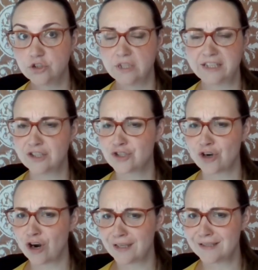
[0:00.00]
like the
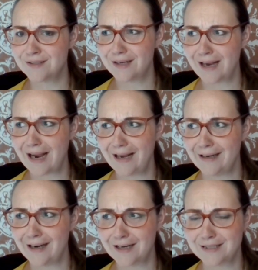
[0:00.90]
strongest
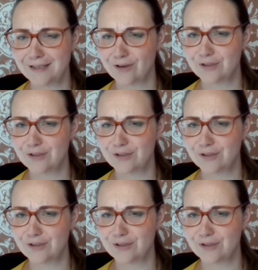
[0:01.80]
antioxidant,